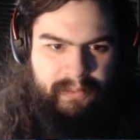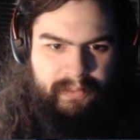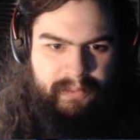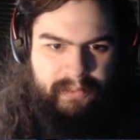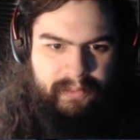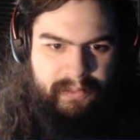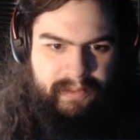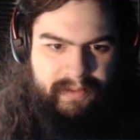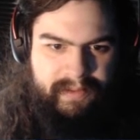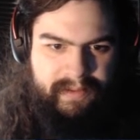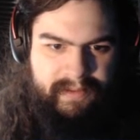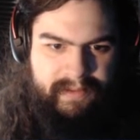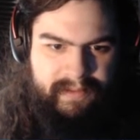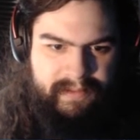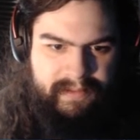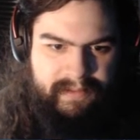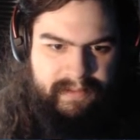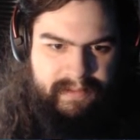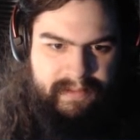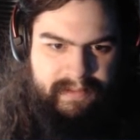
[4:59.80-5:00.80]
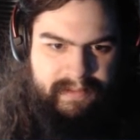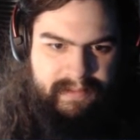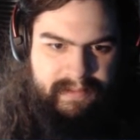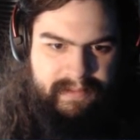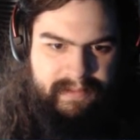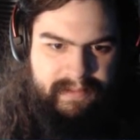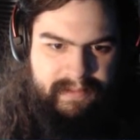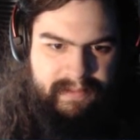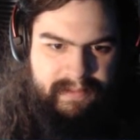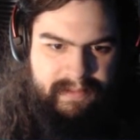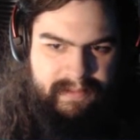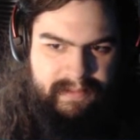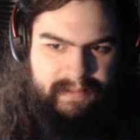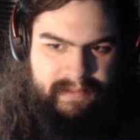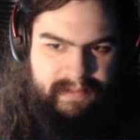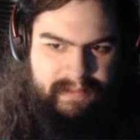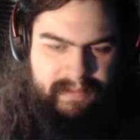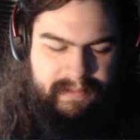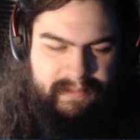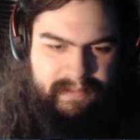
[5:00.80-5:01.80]

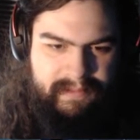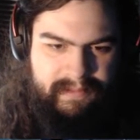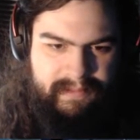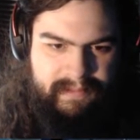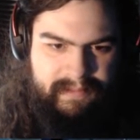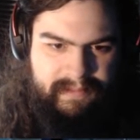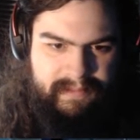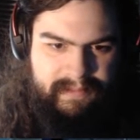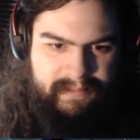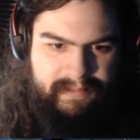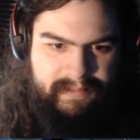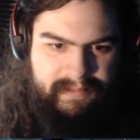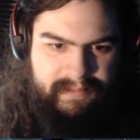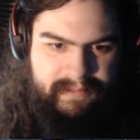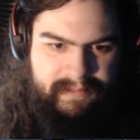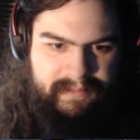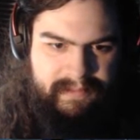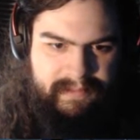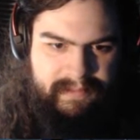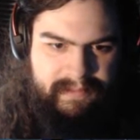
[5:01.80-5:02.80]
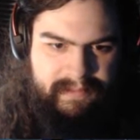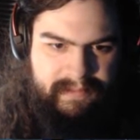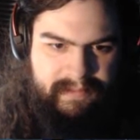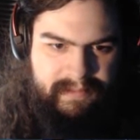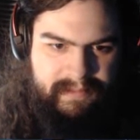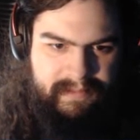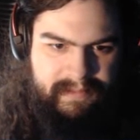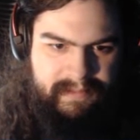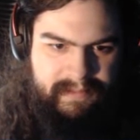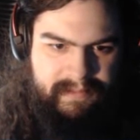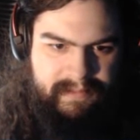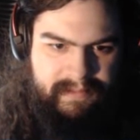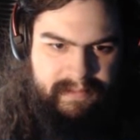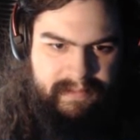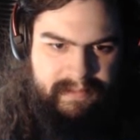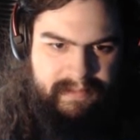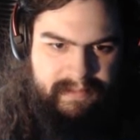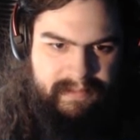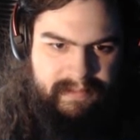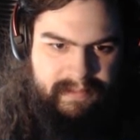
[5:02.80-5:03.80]

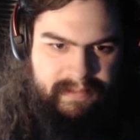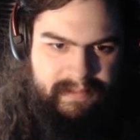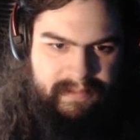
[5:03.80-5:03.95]
Nothing is said.